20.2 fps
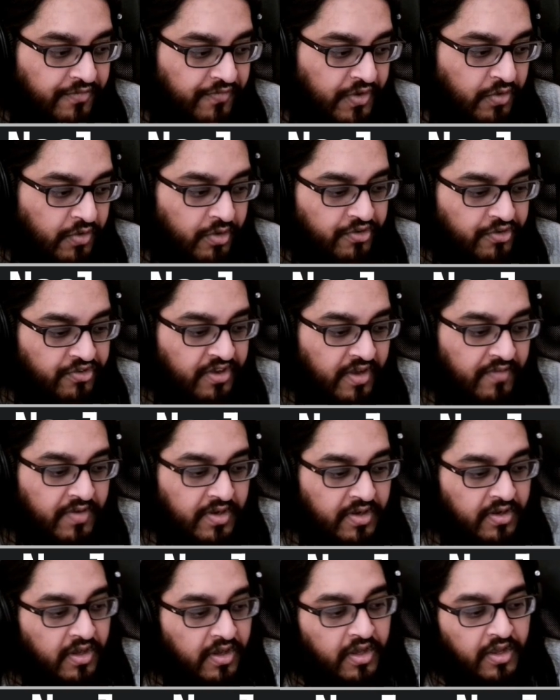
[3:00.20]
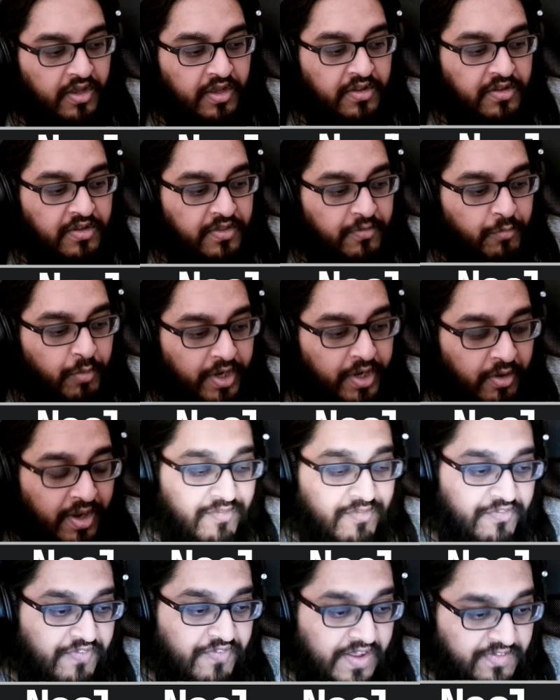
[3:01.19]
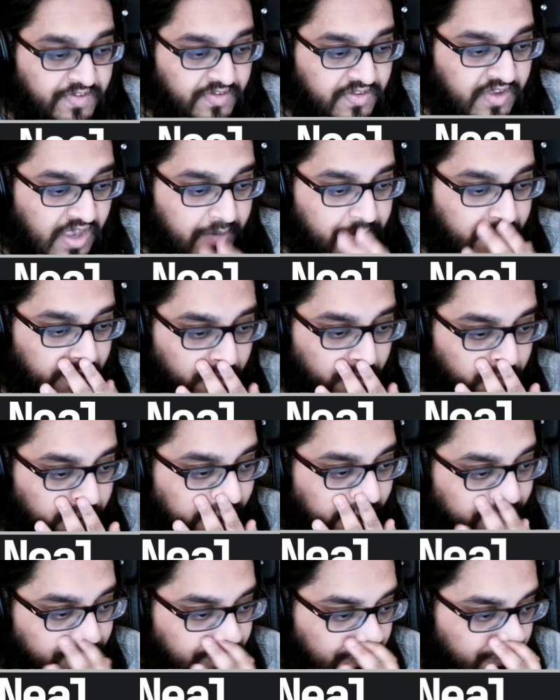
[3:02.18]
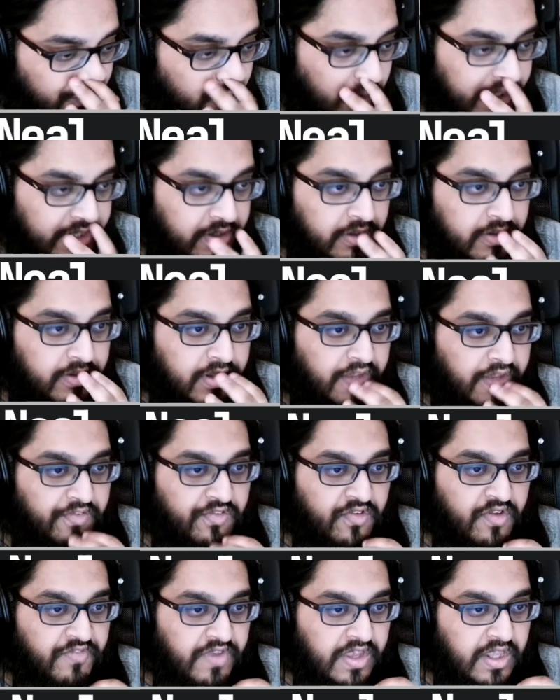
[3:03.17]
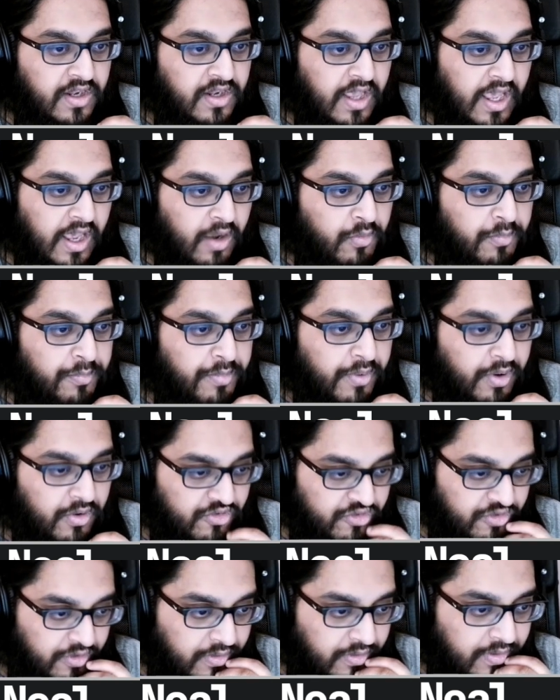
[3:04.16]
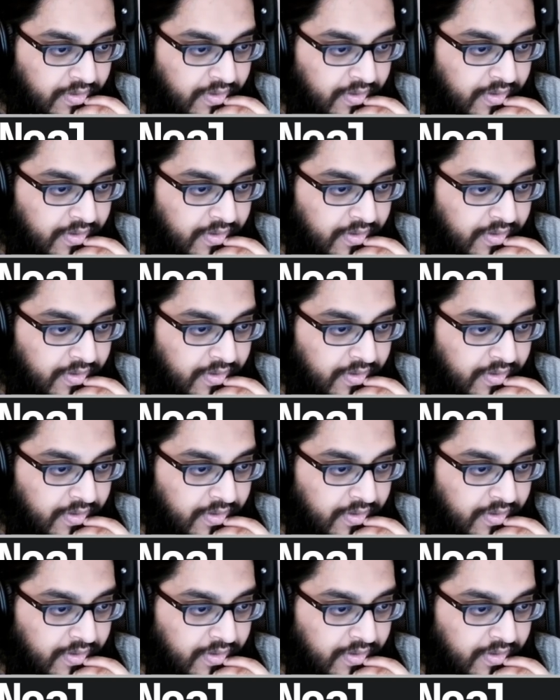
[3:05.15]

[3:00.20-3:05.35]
to Fedora 7, we don't have a fancy table. We have this weird list of in-out partial.